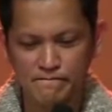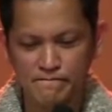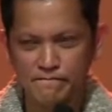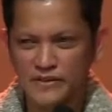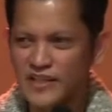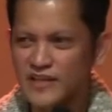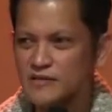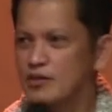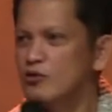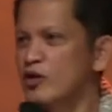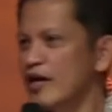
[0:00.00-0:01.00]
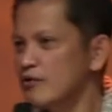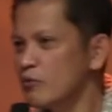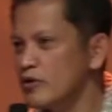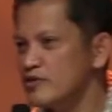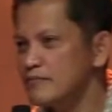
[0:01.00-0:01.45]
That doesn't mean you can't
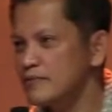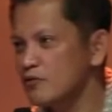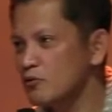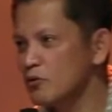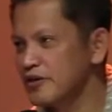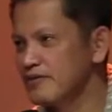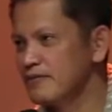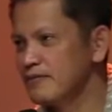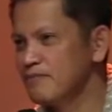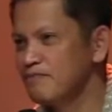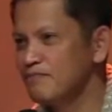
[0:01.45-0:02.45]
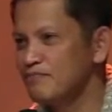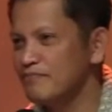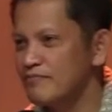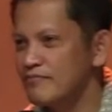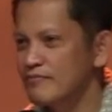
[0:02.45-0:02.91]
worship the Lord.
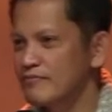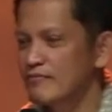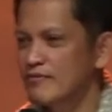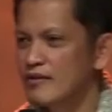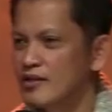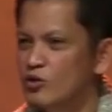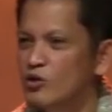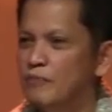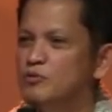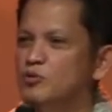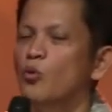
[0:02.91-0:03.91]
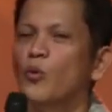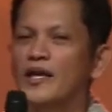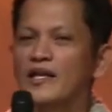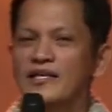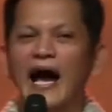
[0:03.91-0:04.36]
You have to
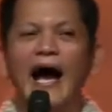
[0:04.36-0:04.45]
will it.